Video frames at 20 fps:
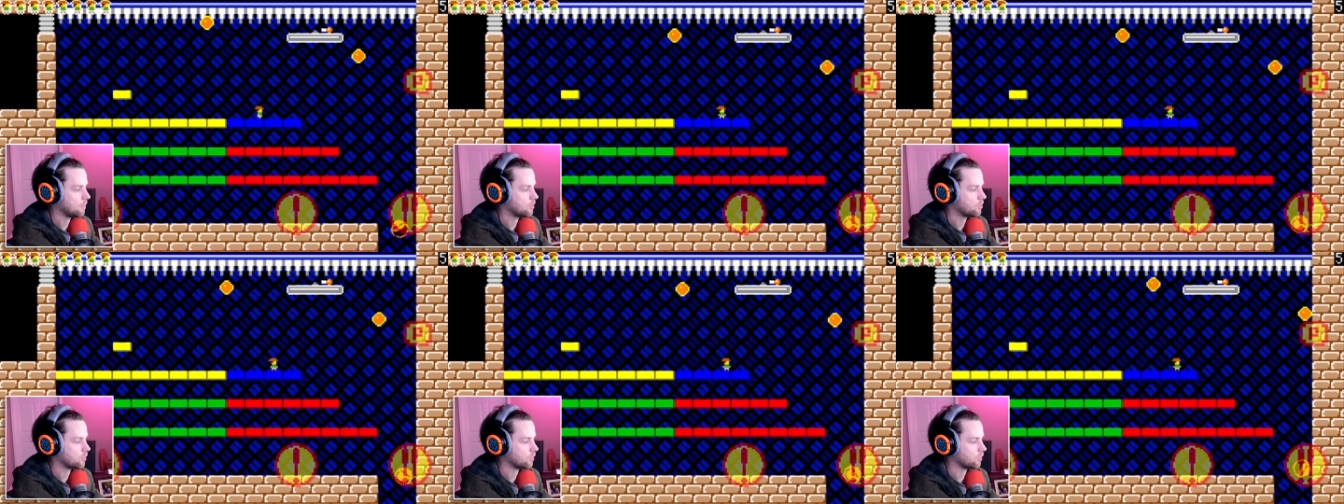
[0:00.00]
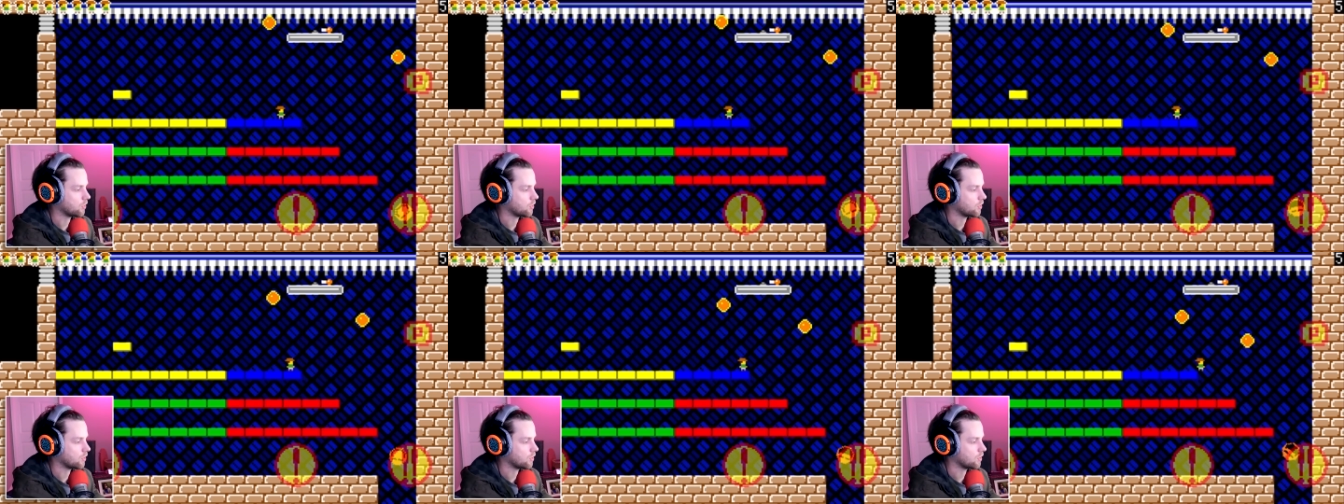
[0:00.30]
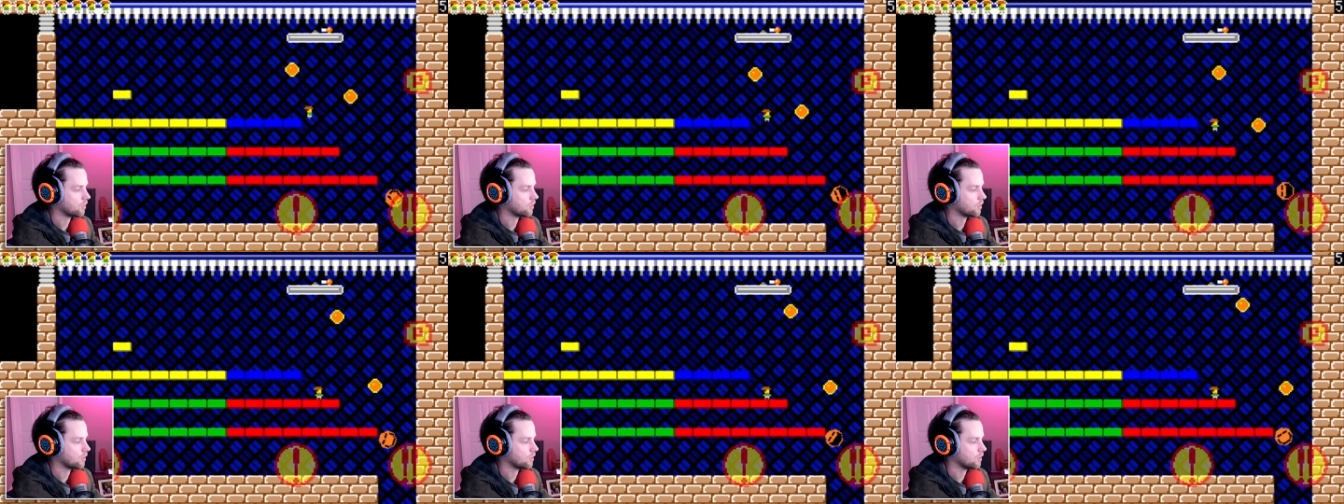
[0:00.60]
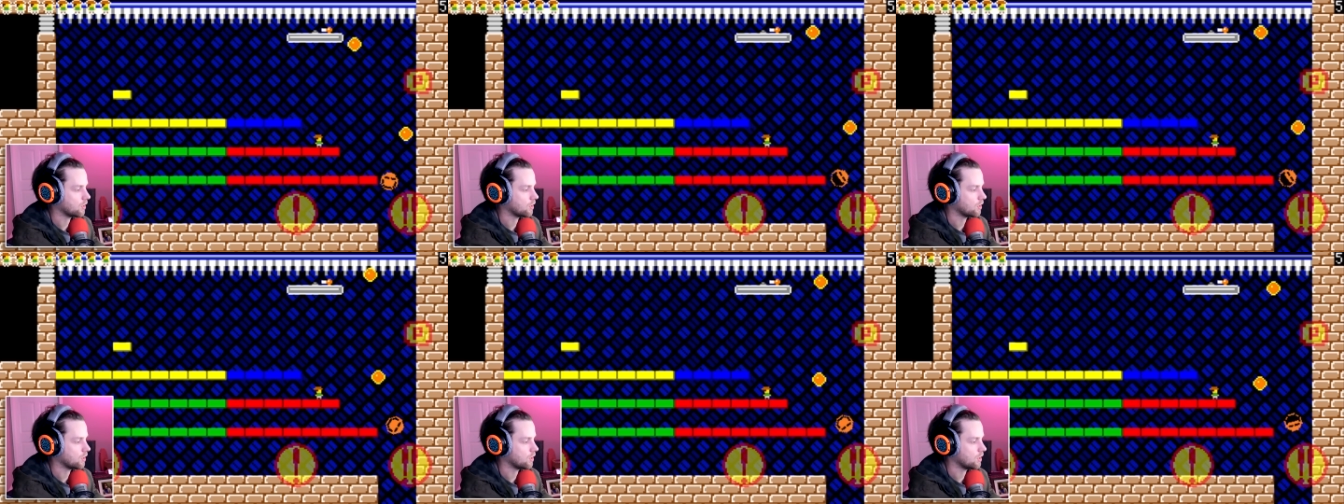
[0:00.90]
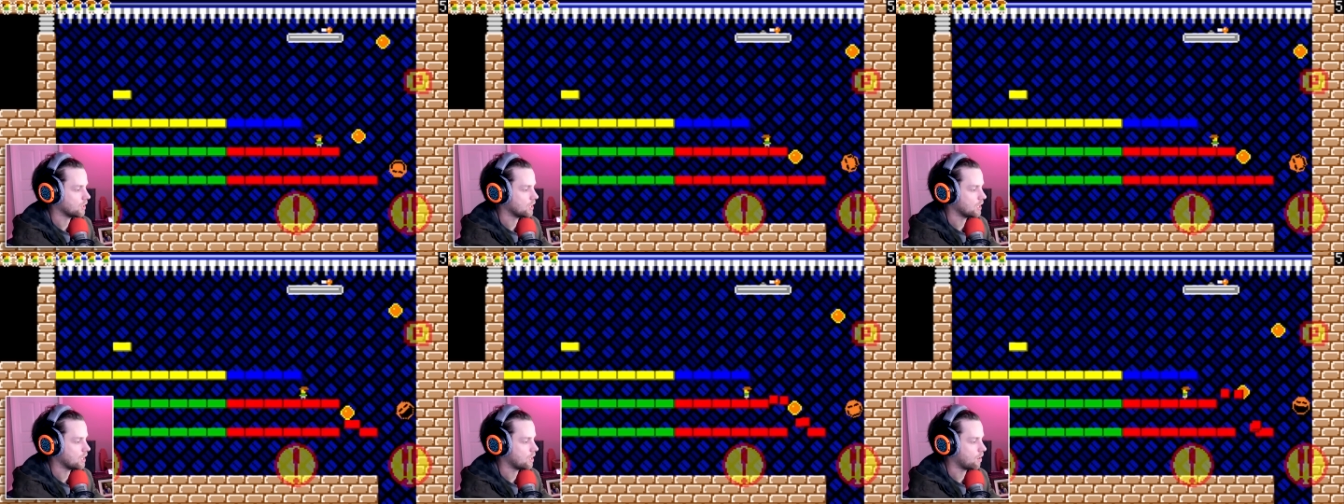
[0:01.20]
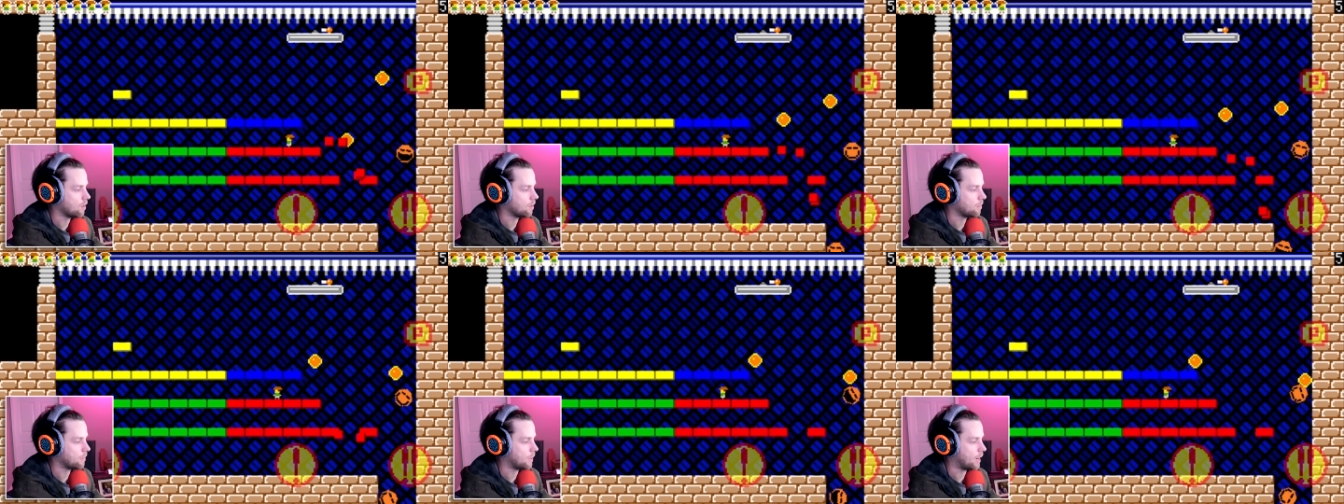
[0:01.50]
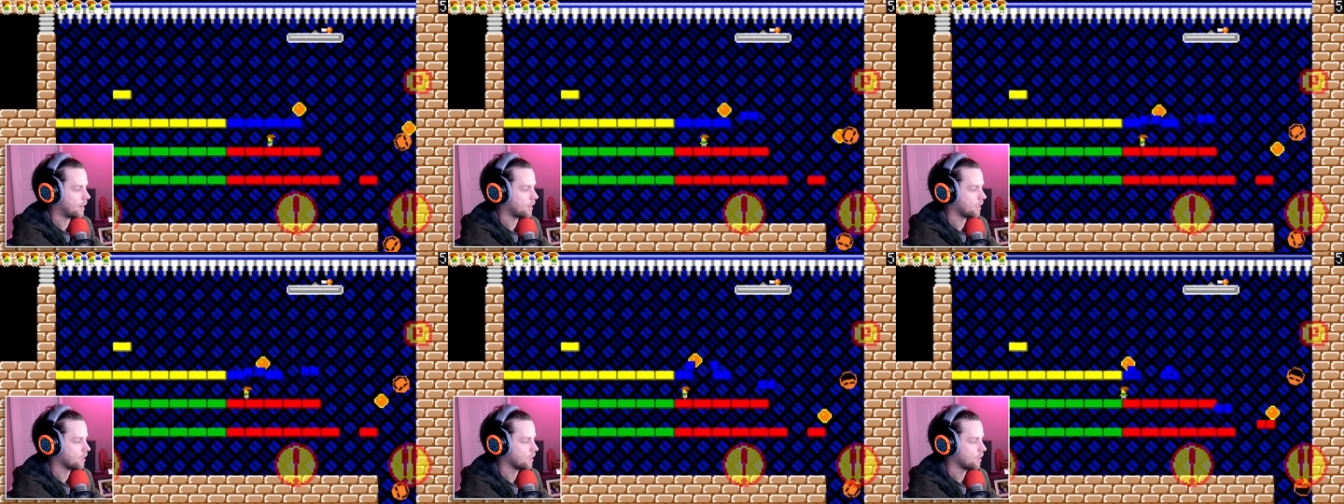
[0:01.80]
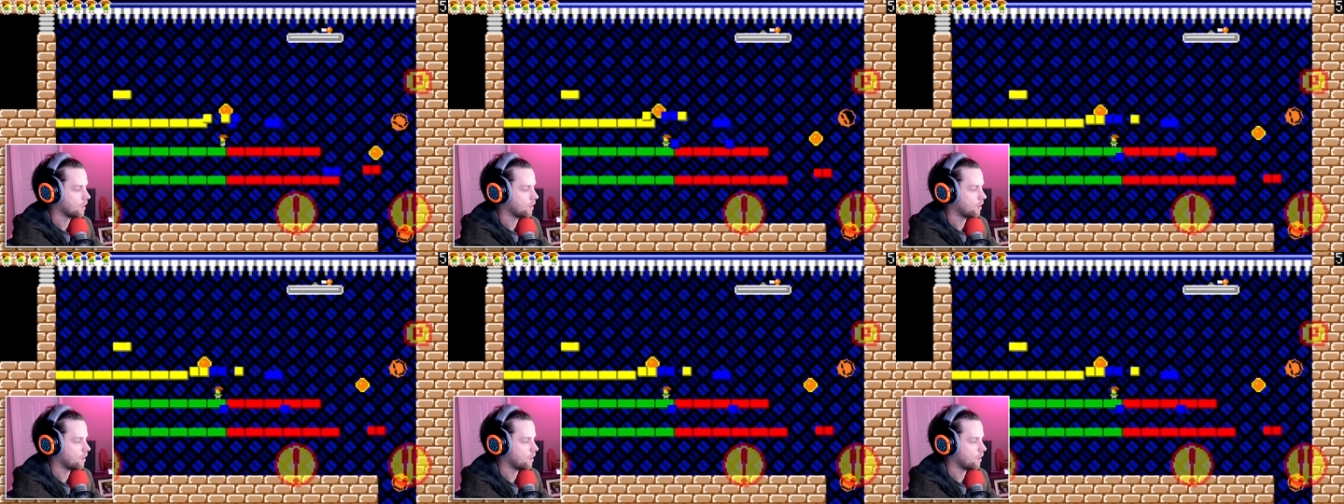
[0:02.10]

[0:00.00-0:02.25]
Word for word: me just sneak on by.